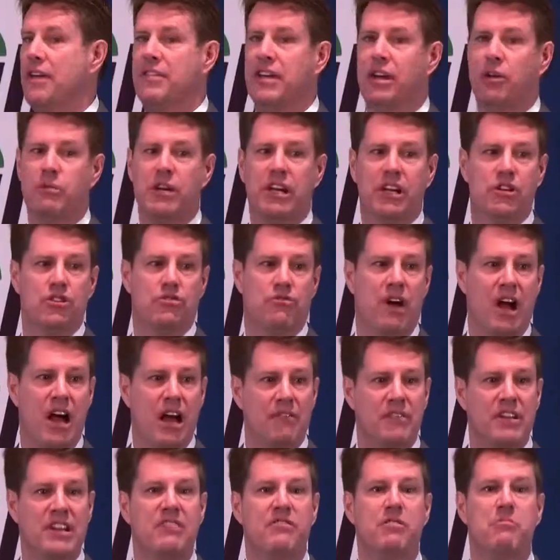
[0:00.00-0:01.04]
think we can
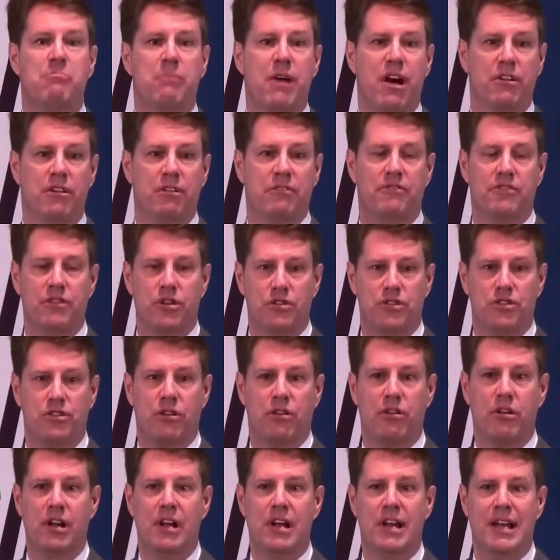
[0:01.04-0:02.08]
drive an even better
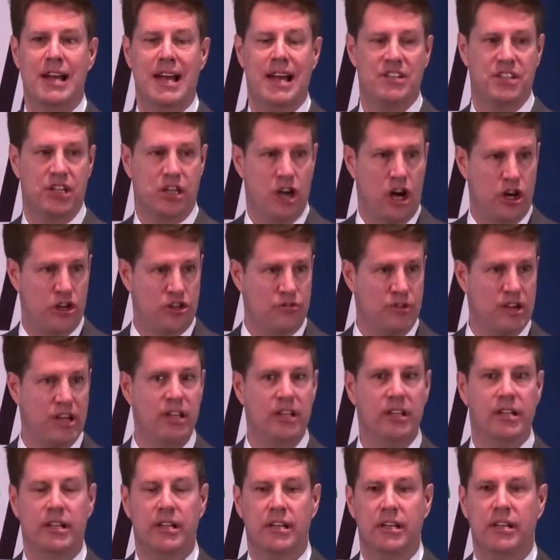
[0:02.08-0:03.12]
future as a country.
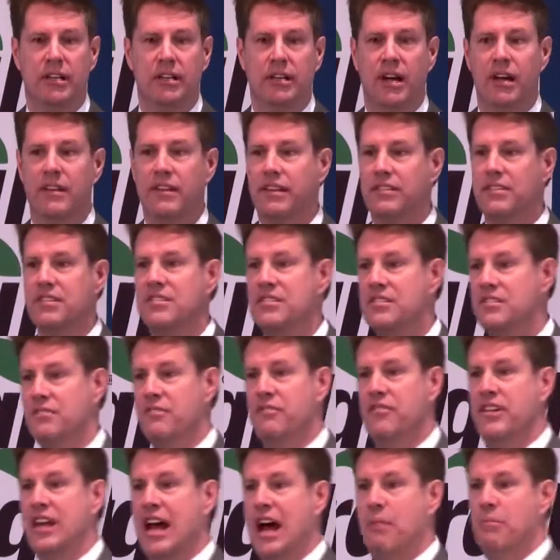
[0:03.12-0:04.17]
I think this is a
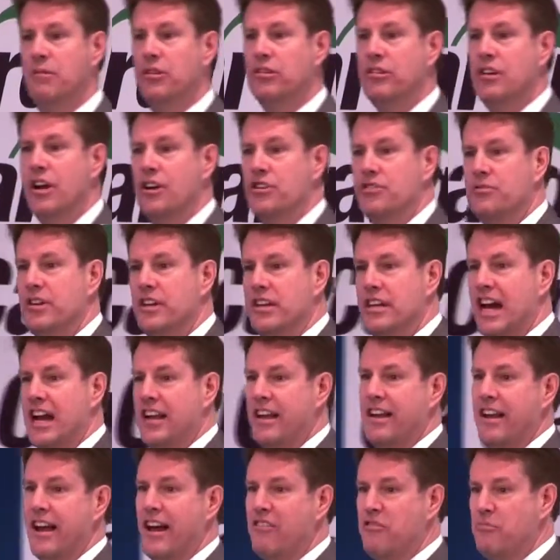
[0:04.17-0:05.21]
phenomenal country, not
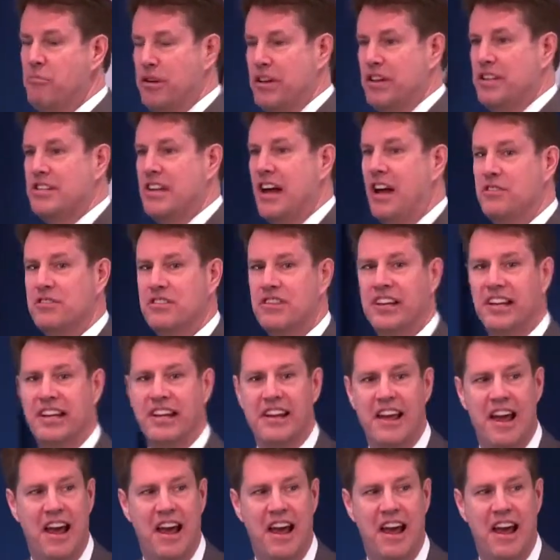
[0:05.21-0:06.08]
an F, but it sounds like an